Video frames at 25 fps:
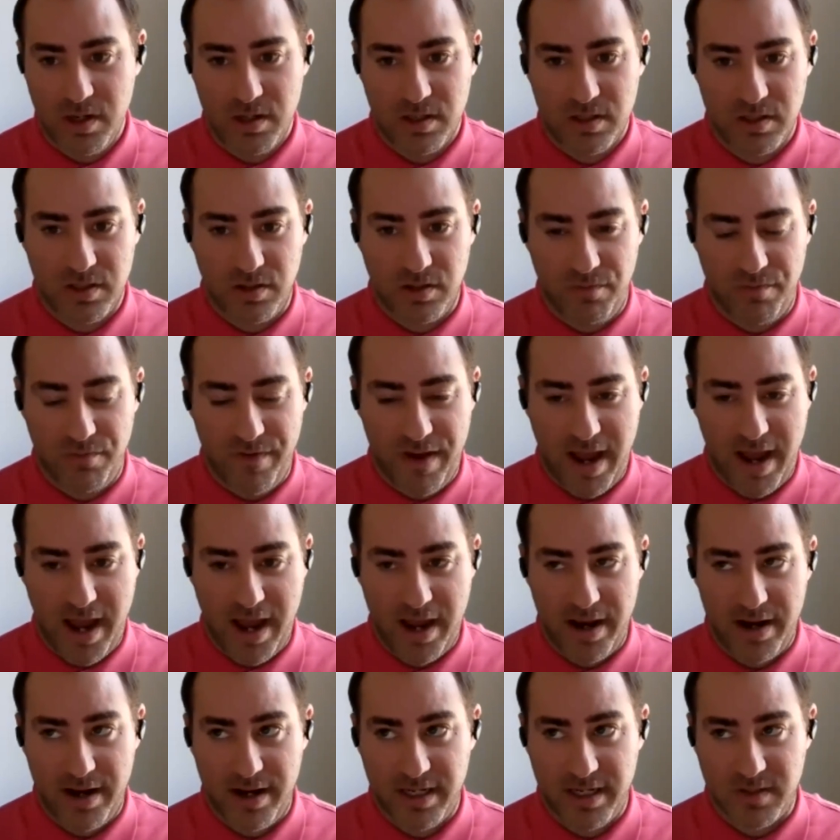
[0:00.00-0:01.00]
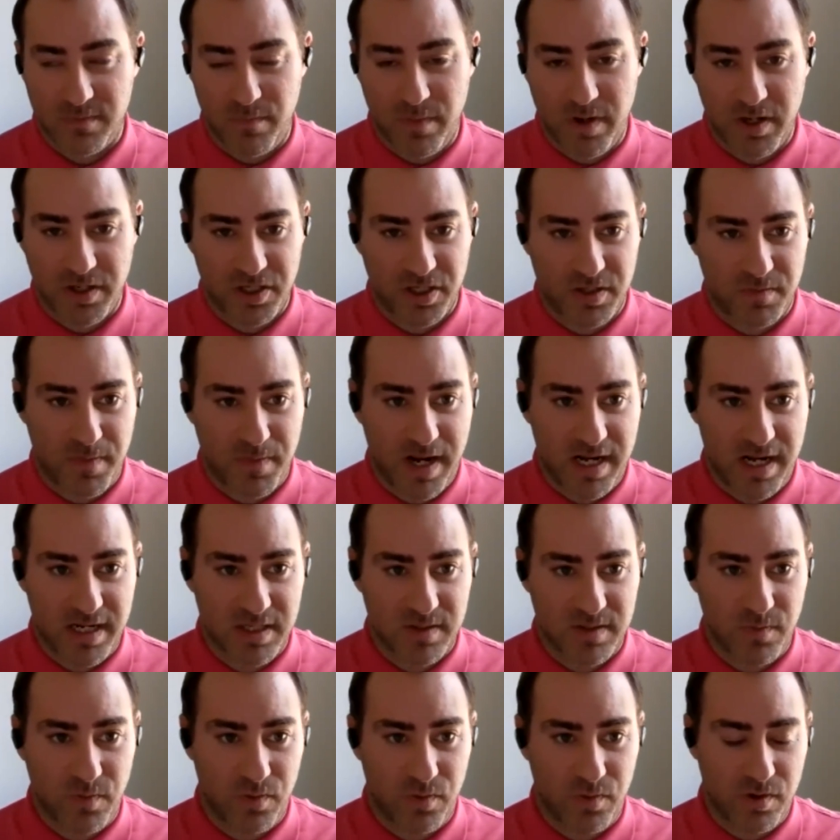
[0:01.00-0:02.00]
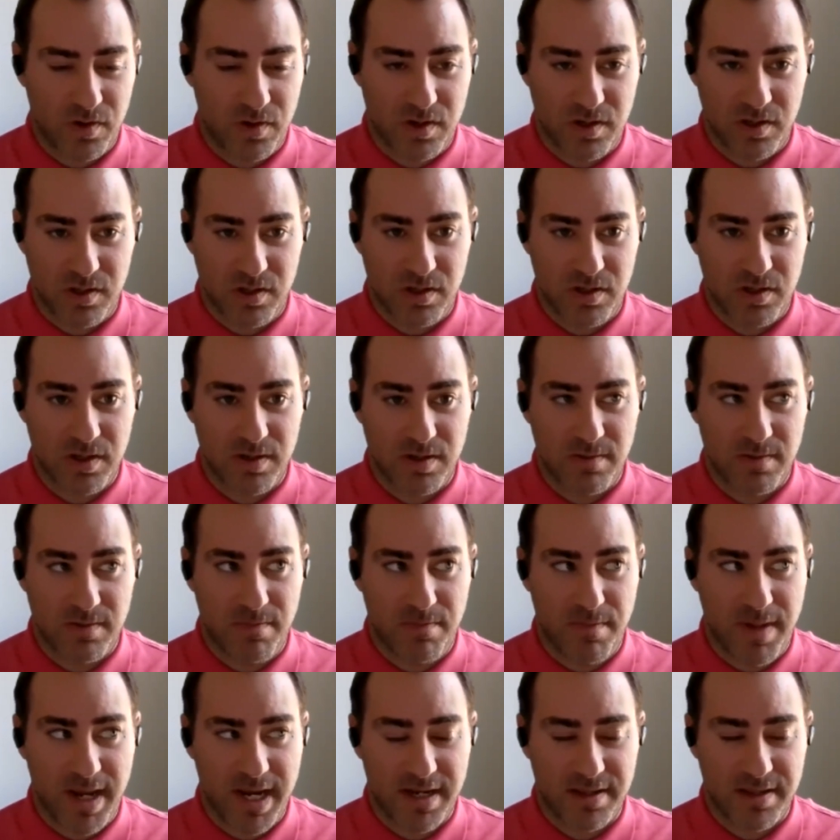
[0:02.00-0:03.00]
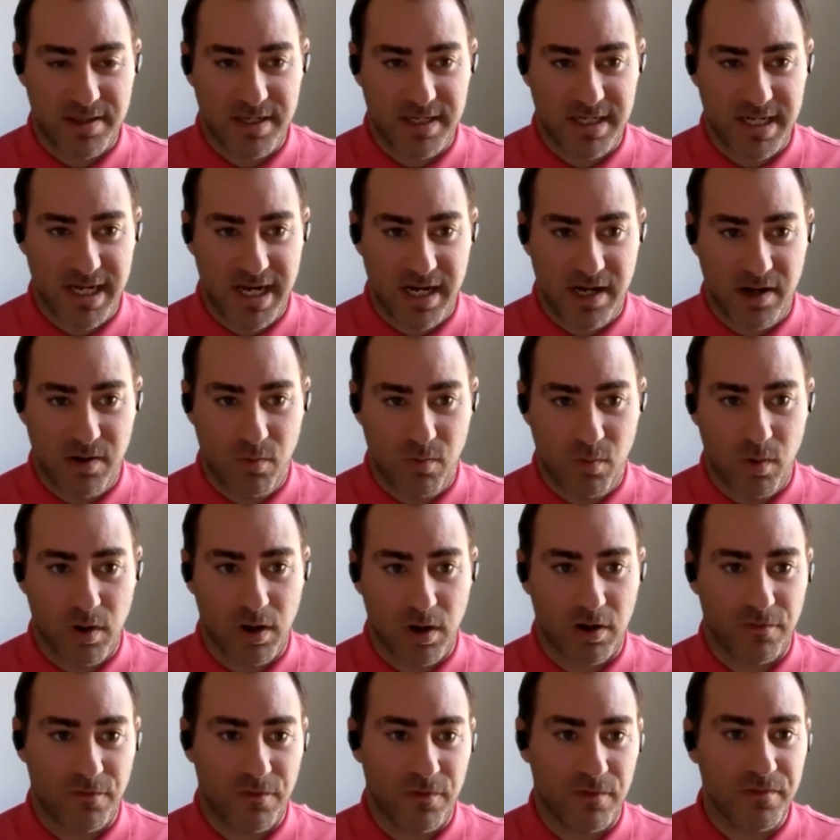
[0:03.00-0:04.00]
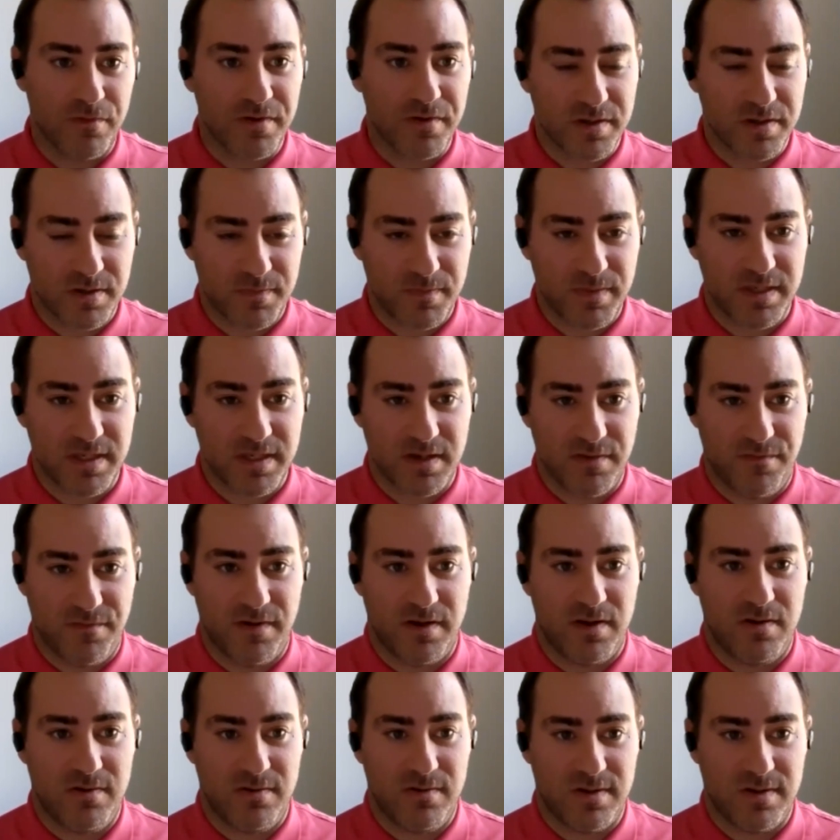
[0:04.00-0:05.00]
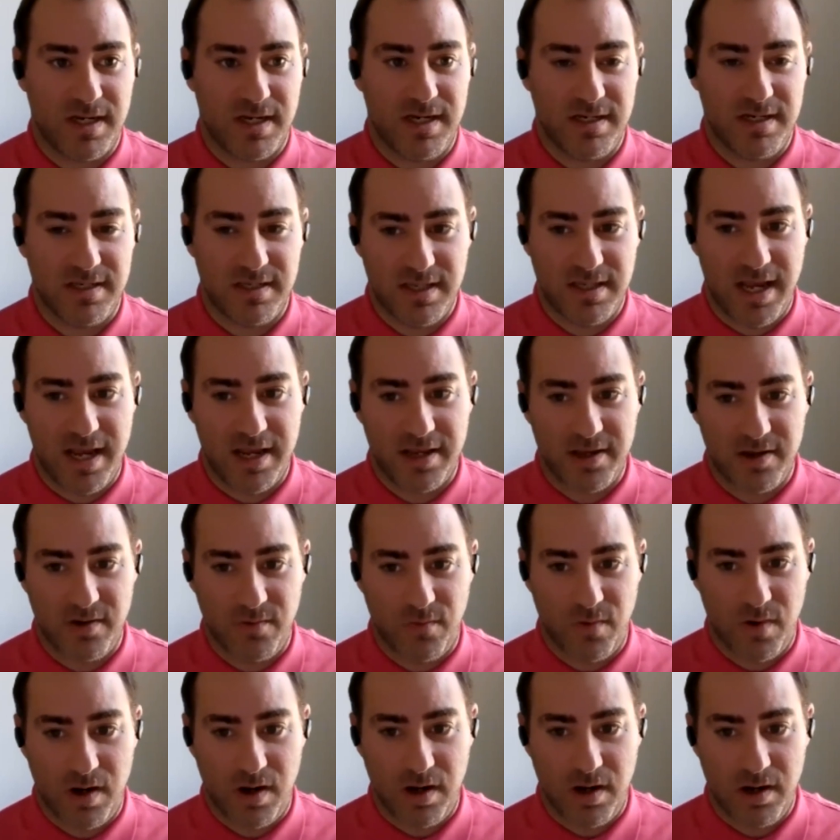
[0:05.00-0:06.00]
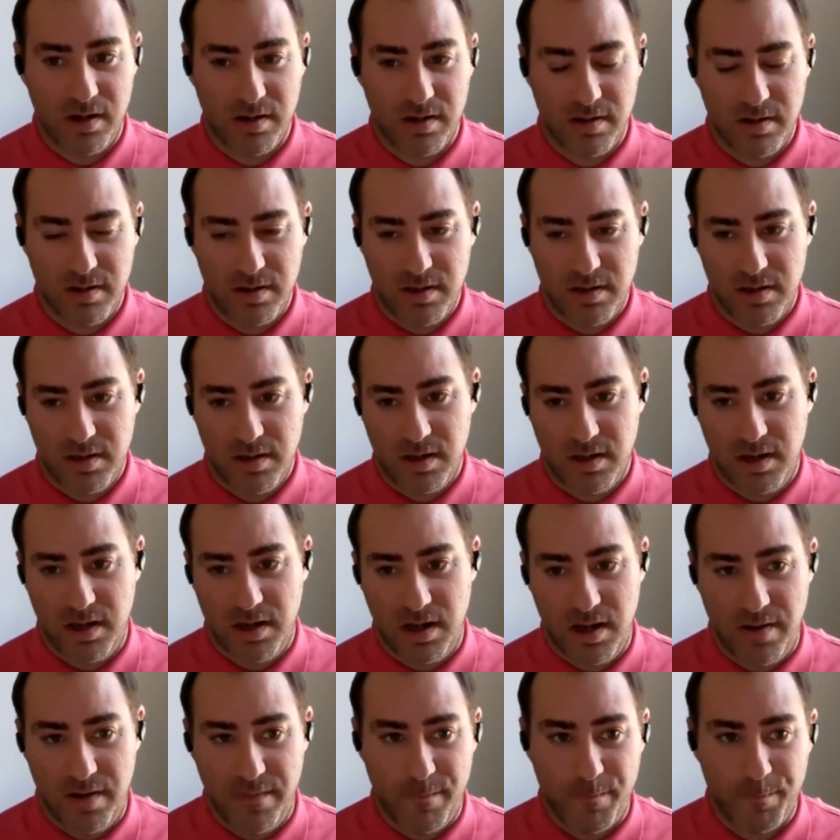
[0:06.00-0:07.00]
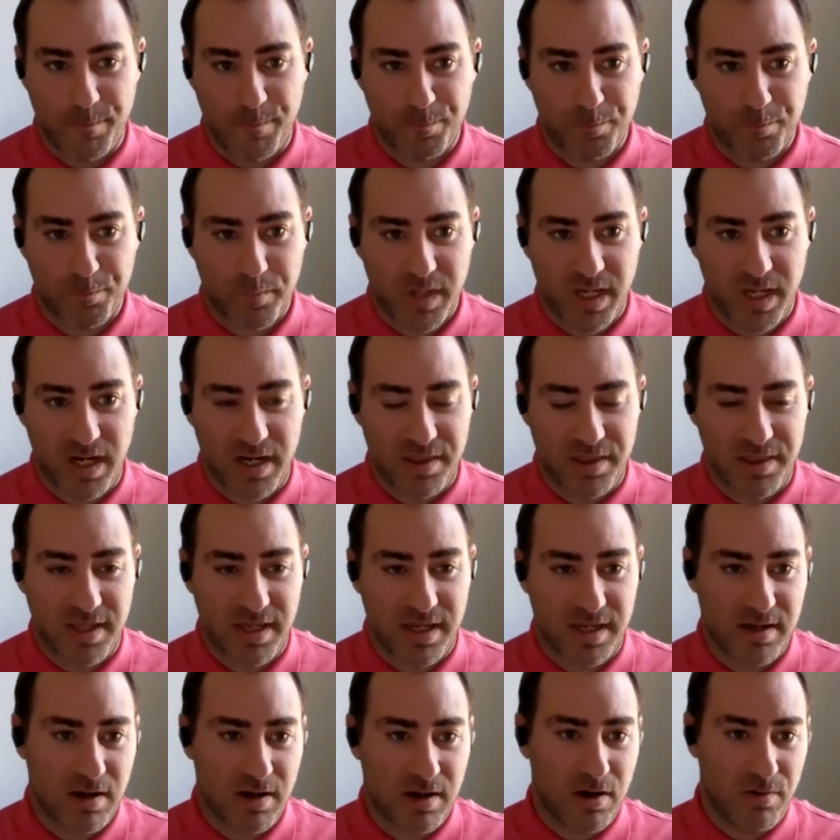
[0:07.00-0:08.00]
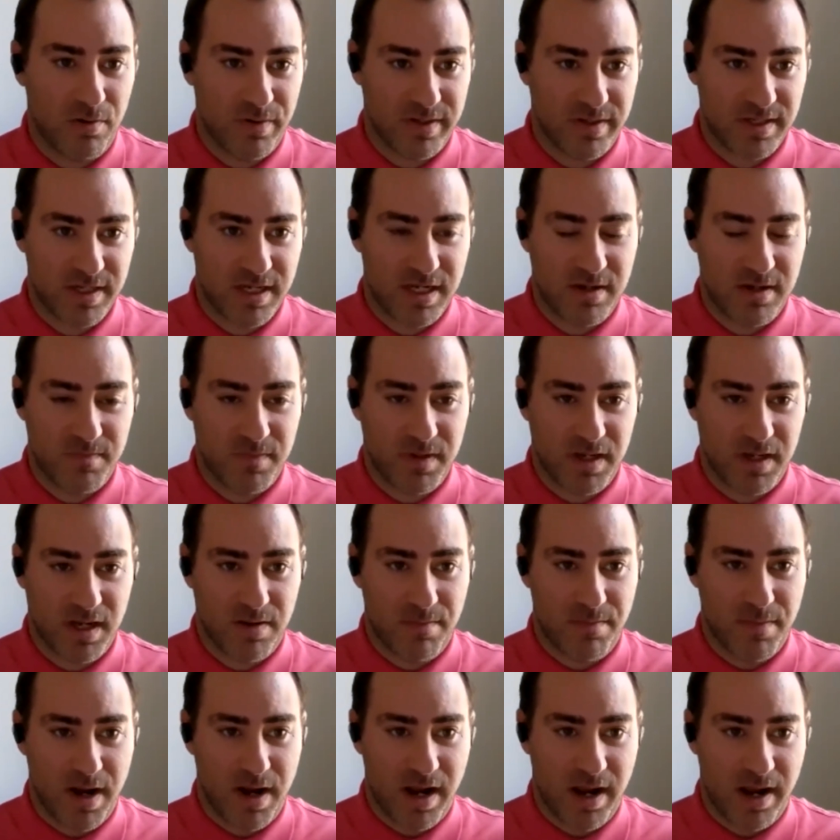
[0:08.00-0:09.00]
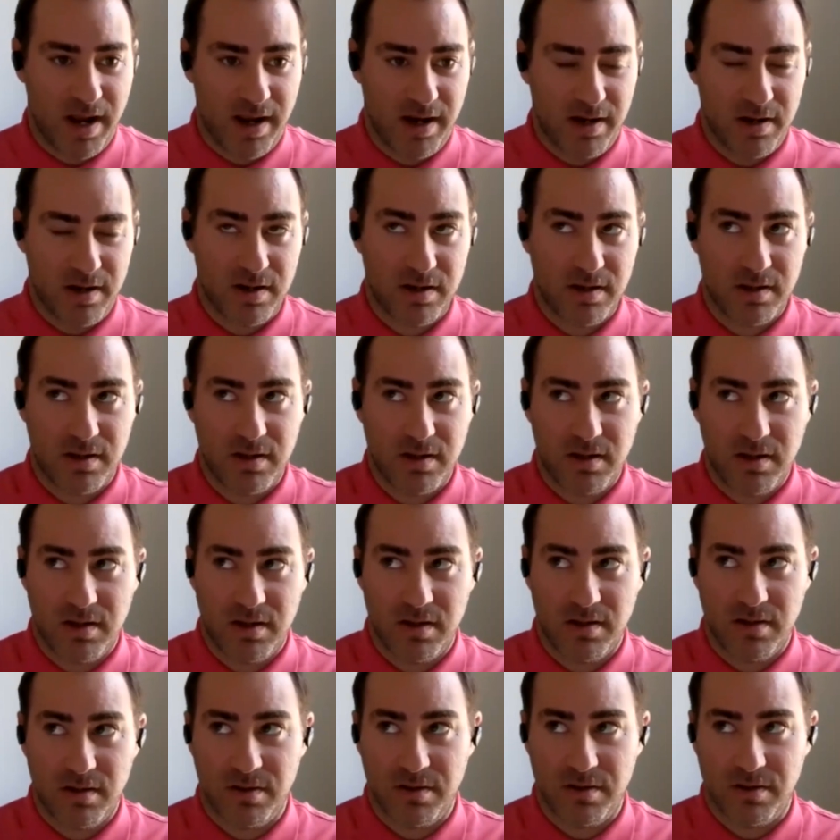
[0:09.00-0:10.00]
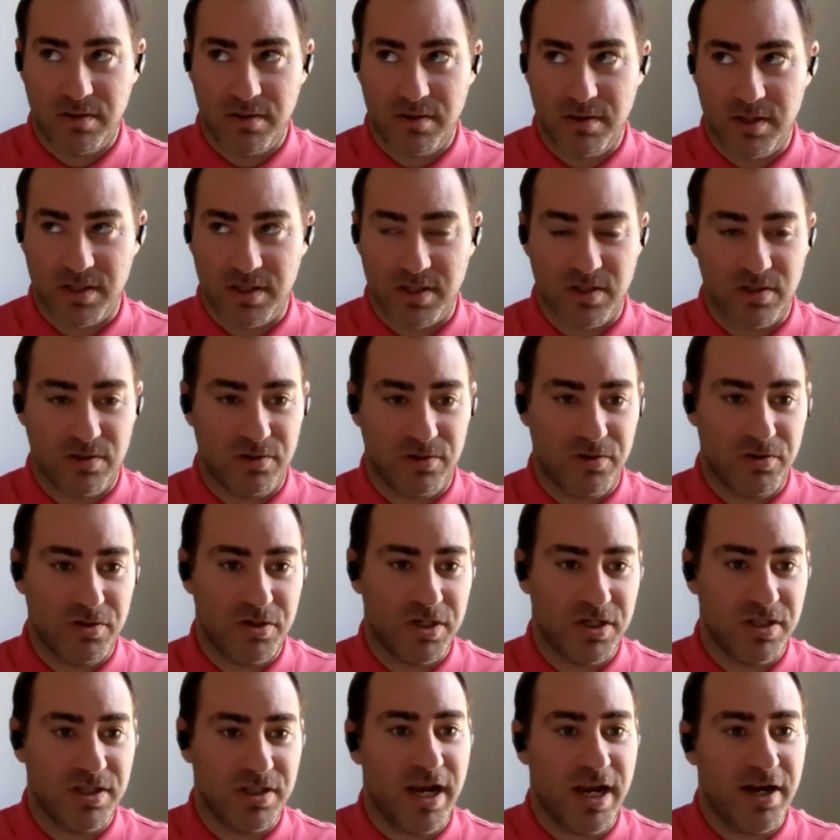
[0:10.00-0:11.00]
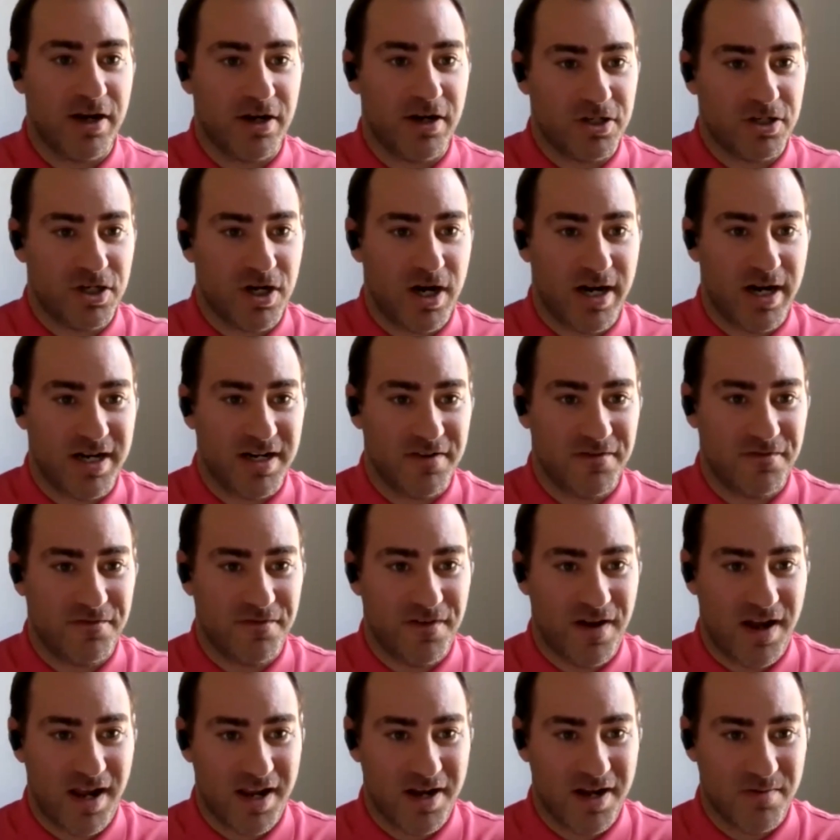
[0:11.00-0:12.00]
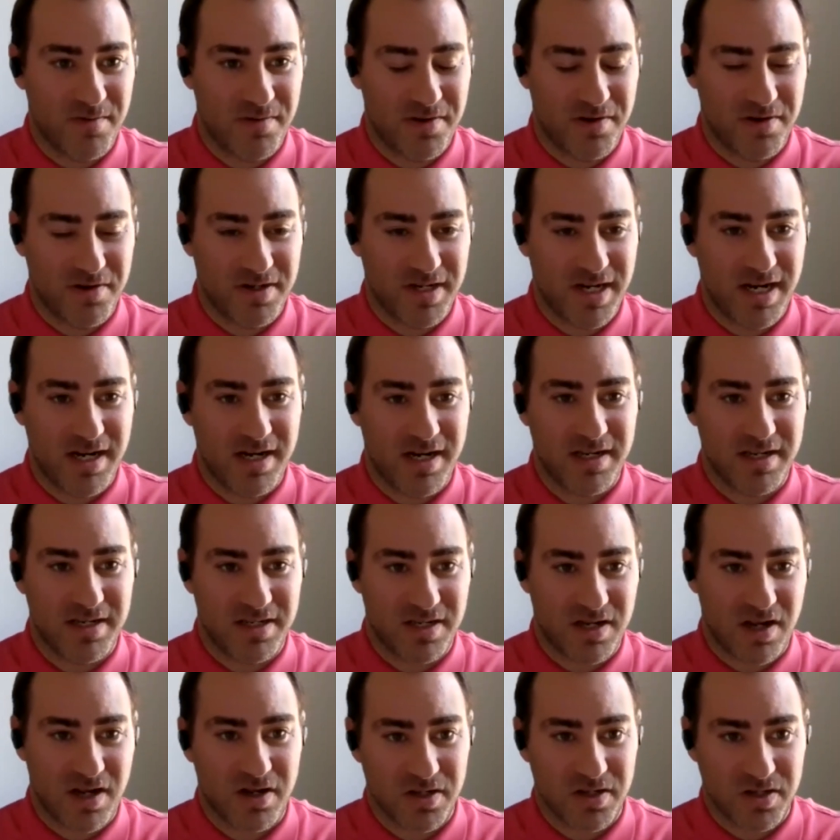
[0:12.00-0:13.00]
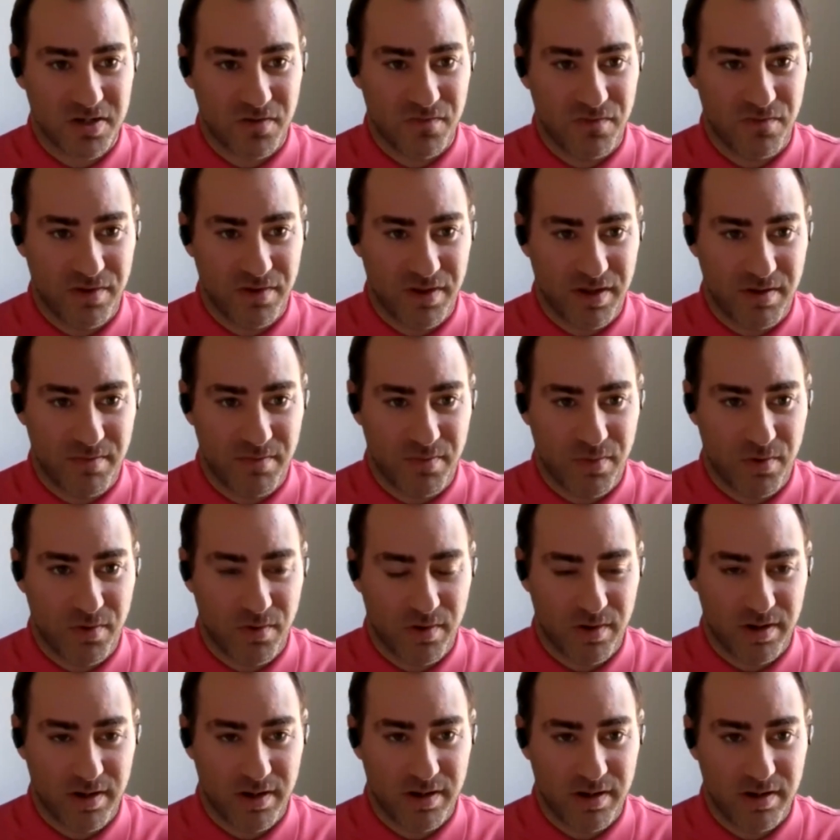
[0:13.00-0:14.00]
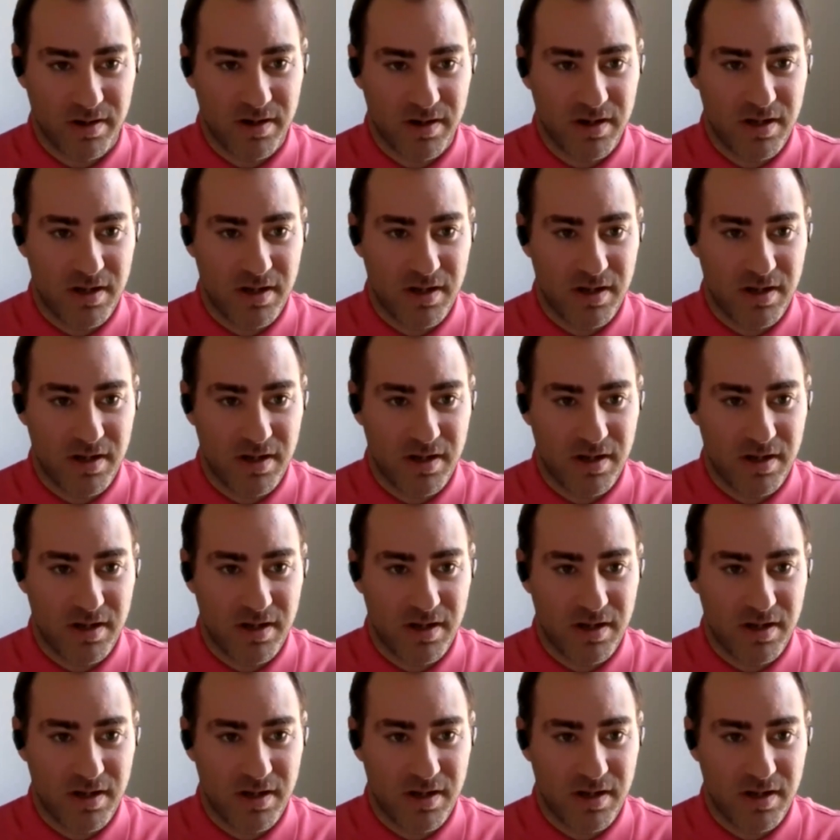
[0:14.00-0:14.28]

so that as much as possible you can make the data work for the specific use case that you want. And I think always keeping in mind the solution that you're trying to find with your data is also really important.